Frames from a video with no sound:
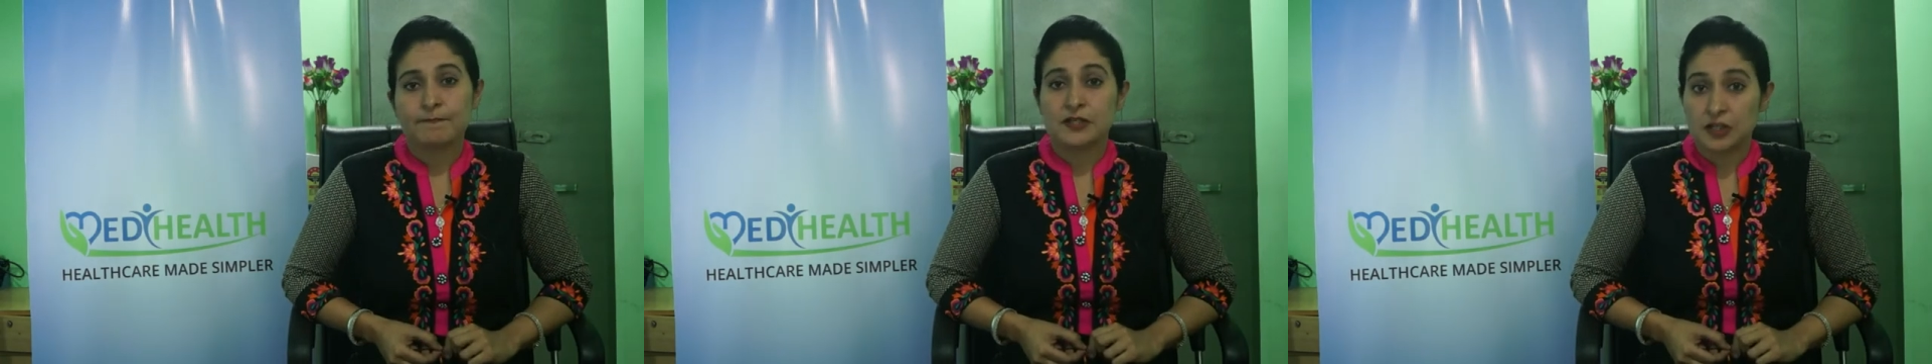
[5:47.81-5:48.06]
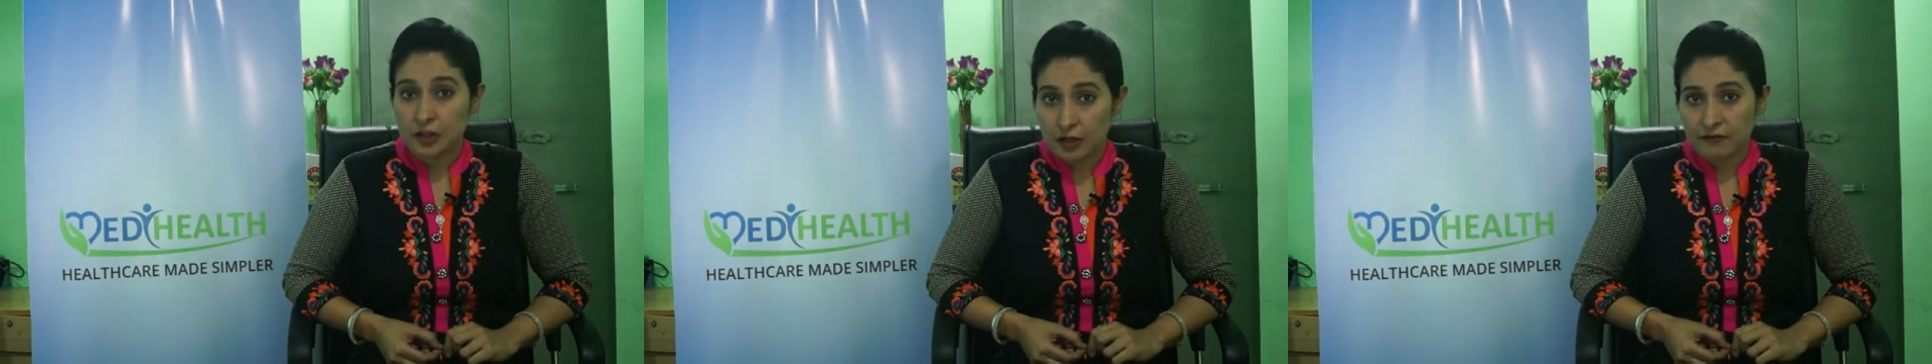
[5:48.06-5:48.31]

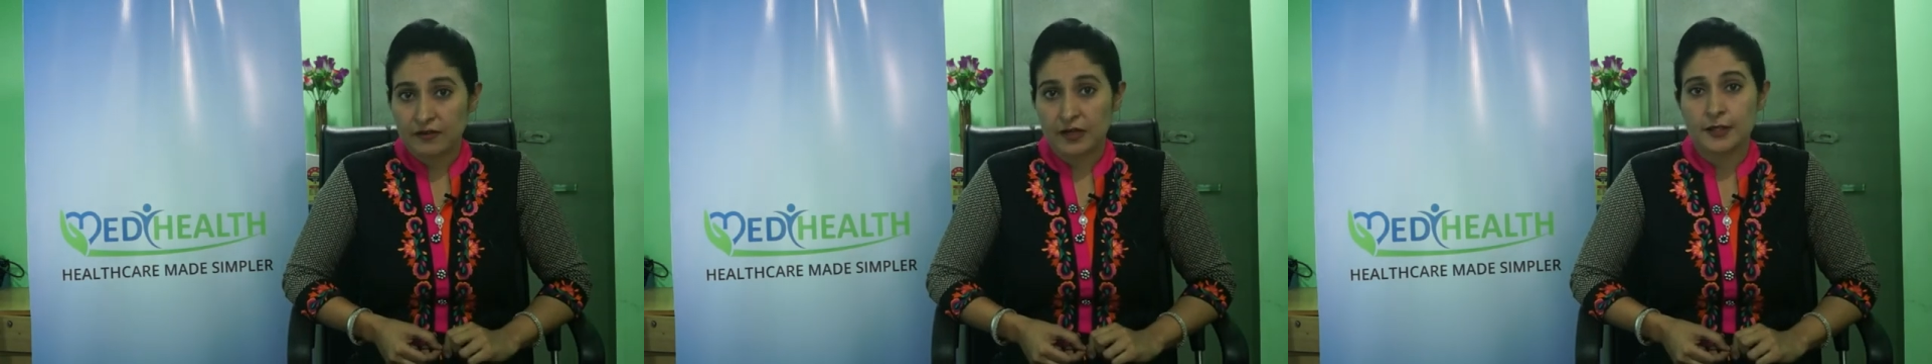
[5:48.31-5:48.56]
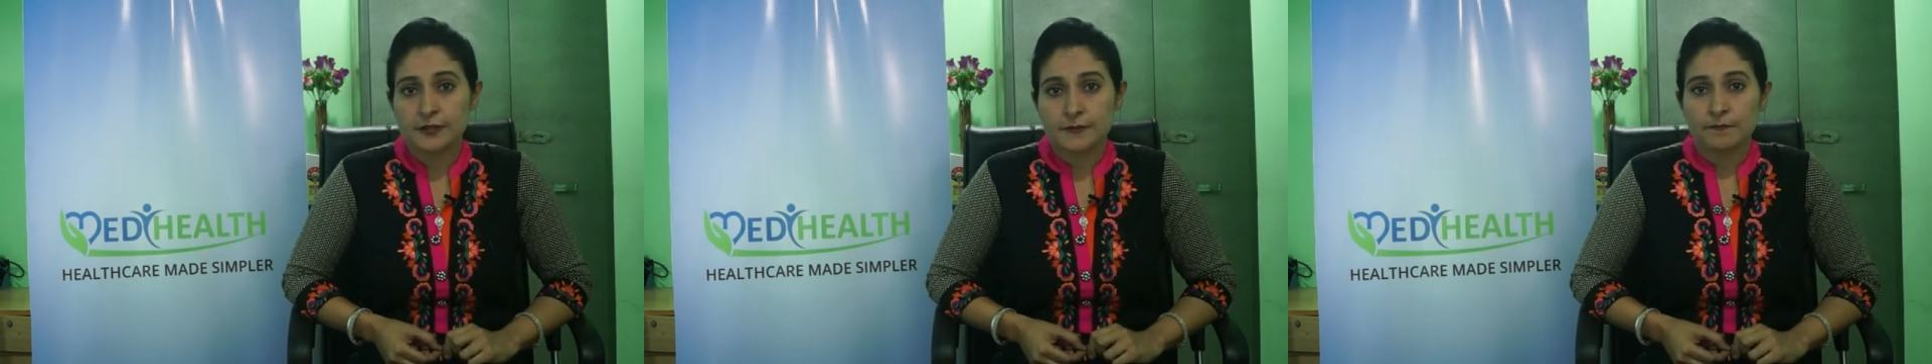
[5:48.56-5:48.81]
Maintain your
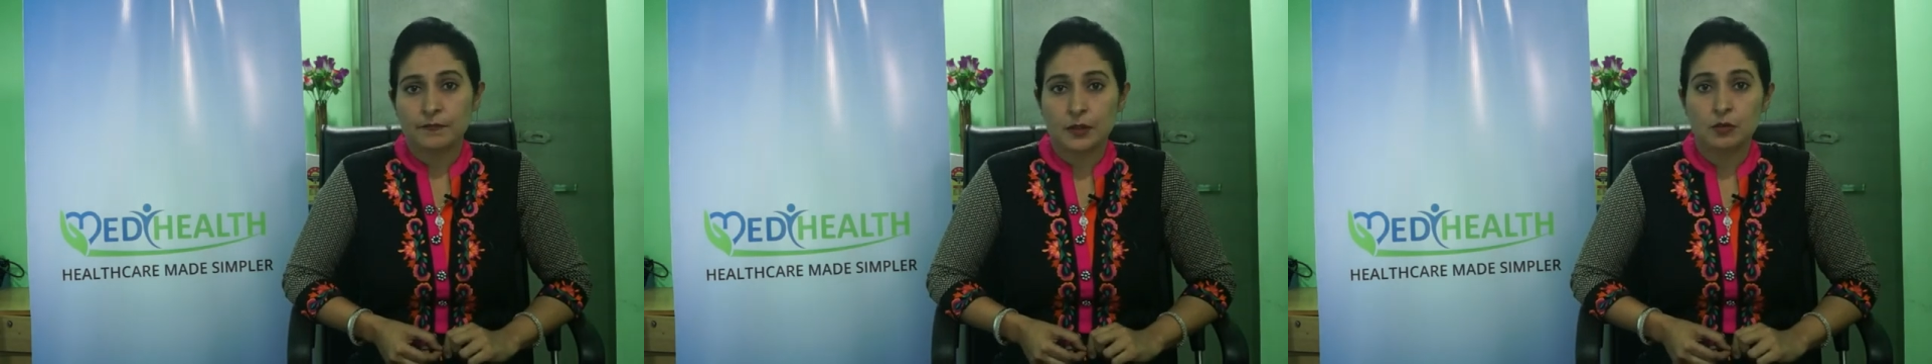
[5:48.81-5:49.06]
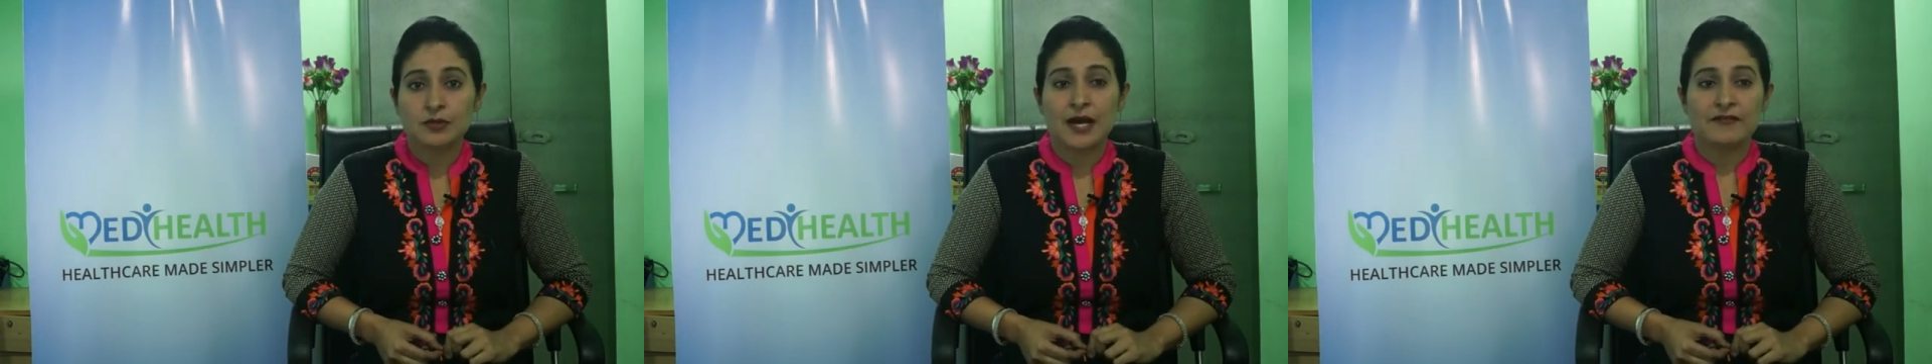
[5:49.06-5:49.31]
weight.
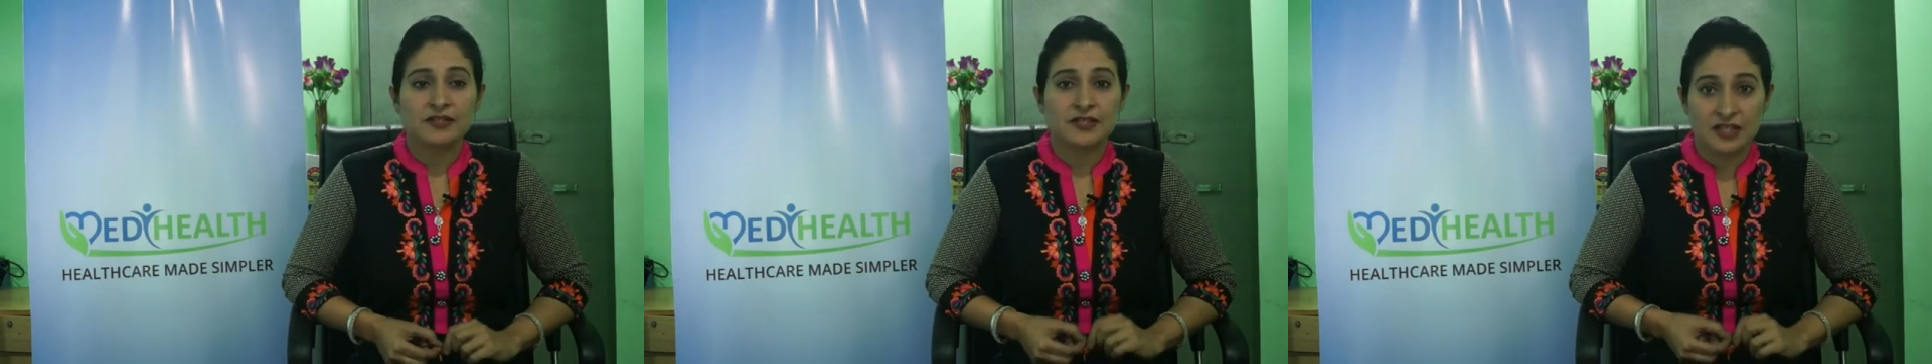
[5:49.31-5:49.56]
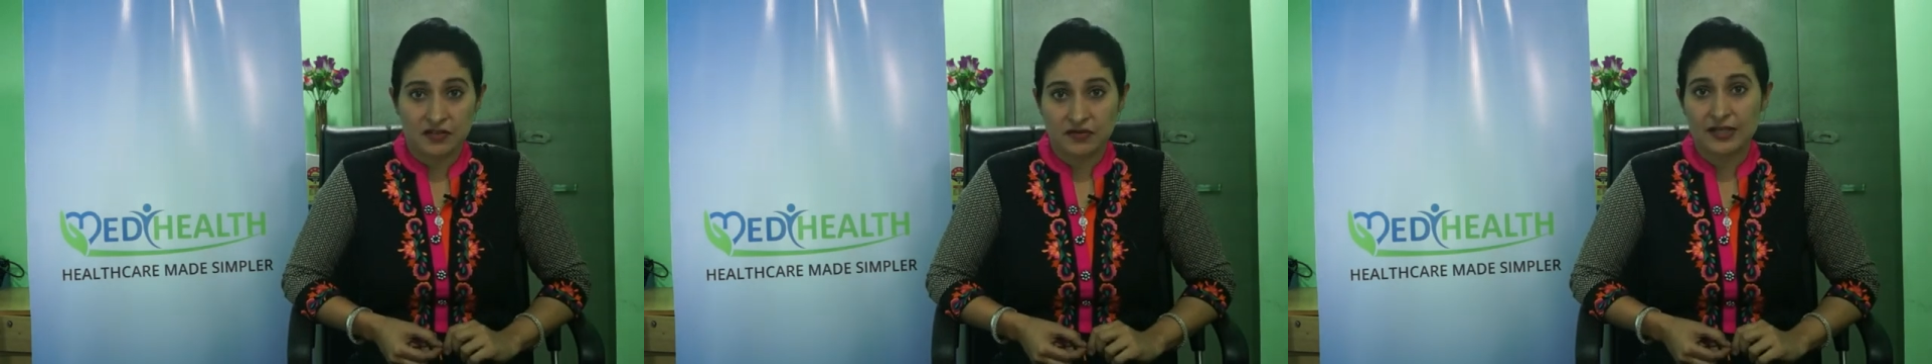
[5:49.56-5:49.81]
Don't have a
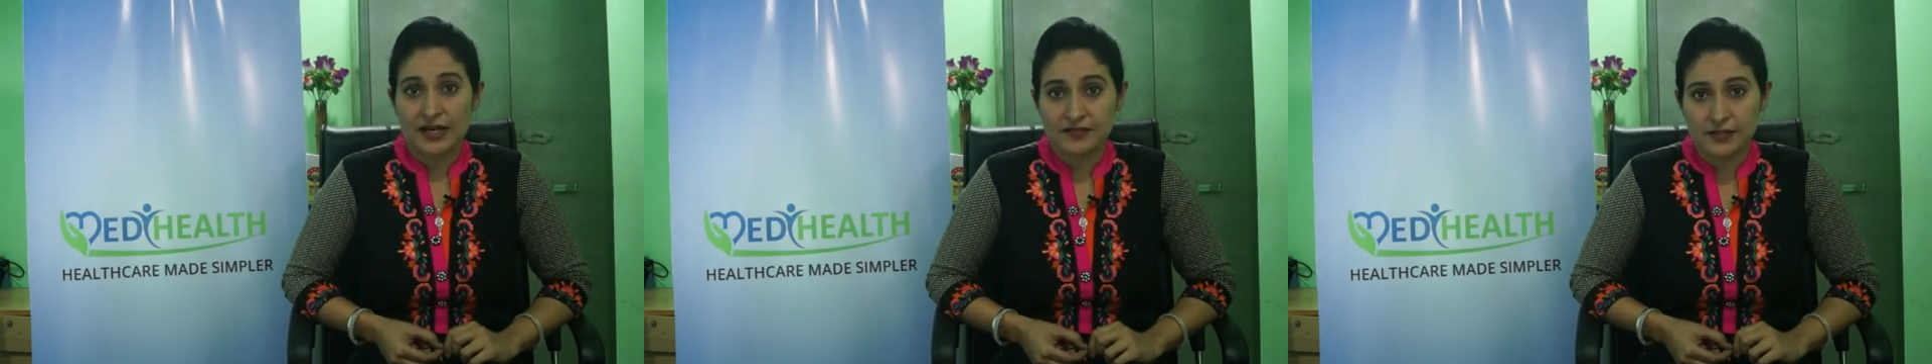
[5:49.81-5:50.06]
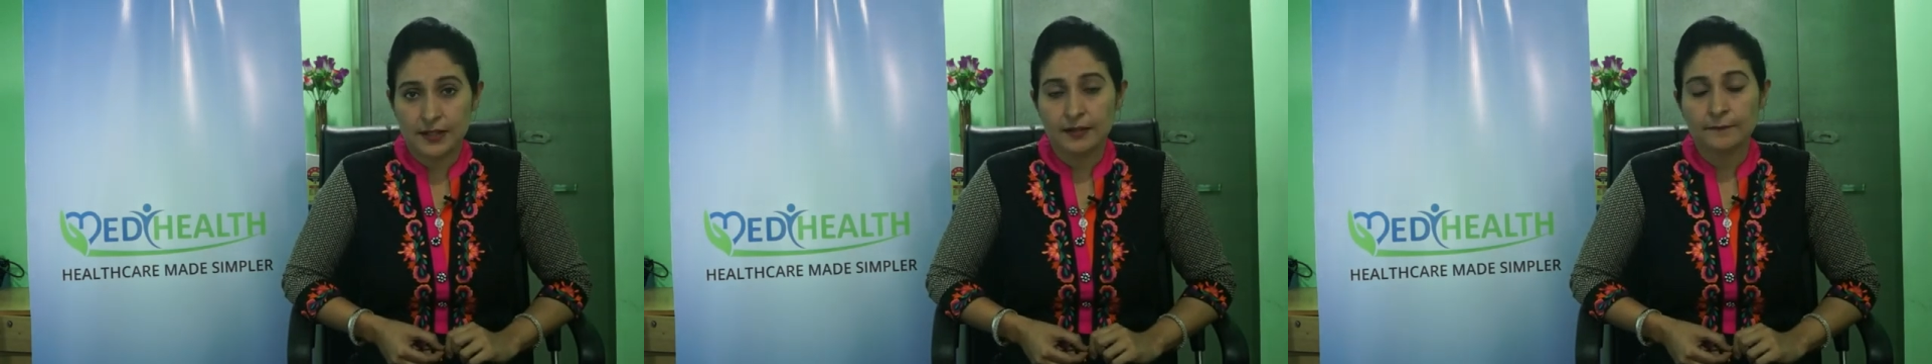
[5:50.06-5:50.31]
sedentary
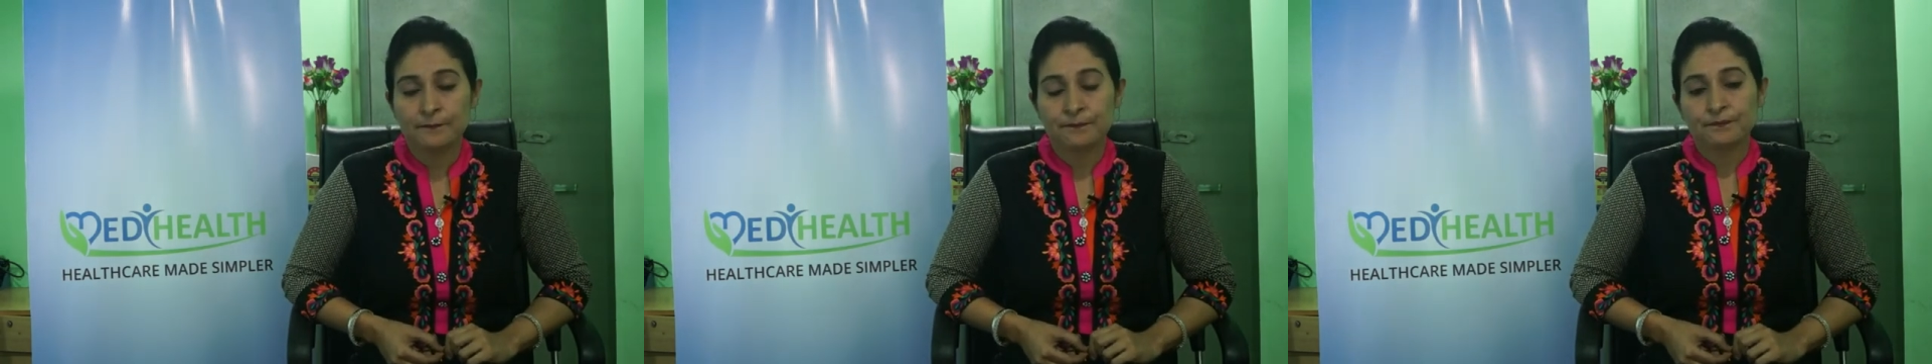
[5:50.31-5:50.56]
lifestyle.